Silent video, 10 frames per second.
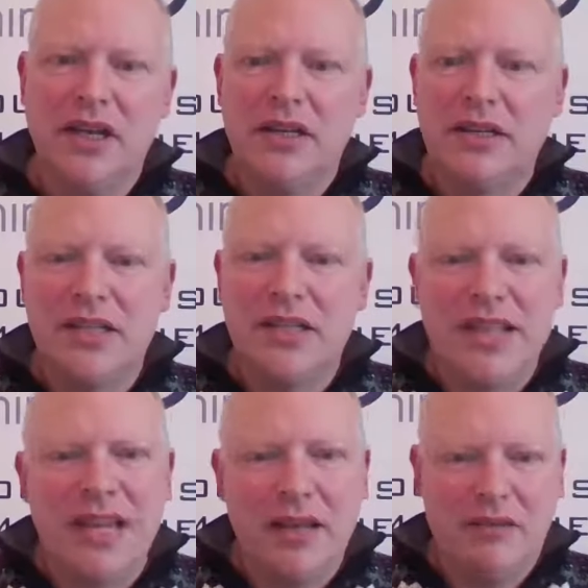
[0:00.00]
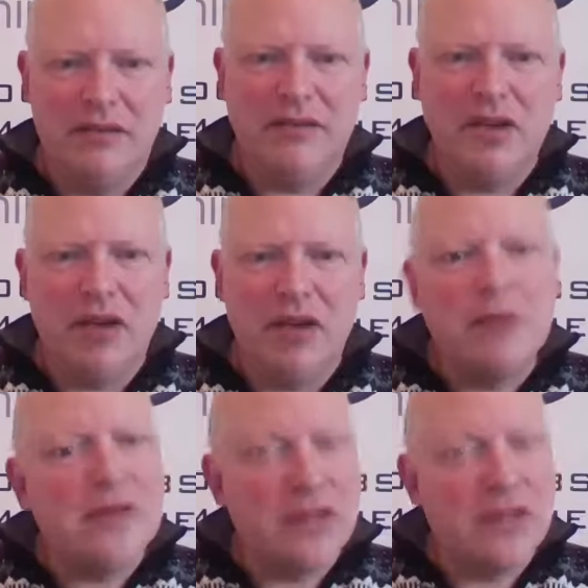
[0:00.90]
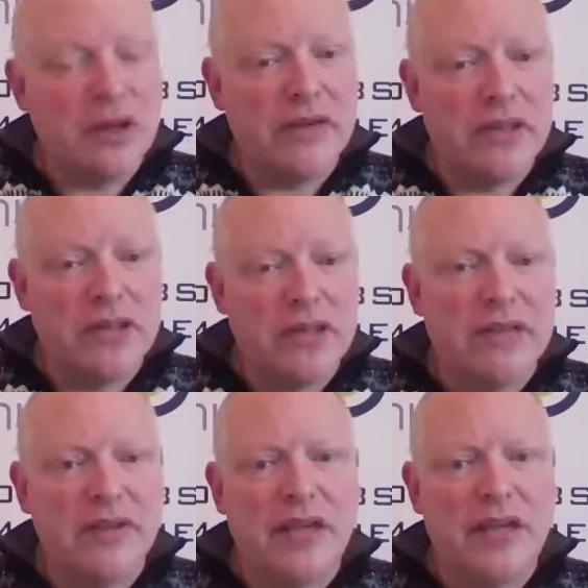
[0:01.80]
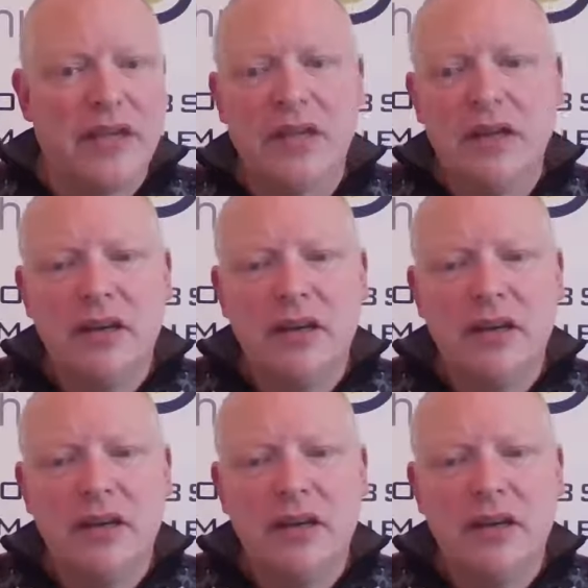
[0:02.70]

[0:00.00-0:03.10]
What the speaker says: to see that you're able to service and deliver things,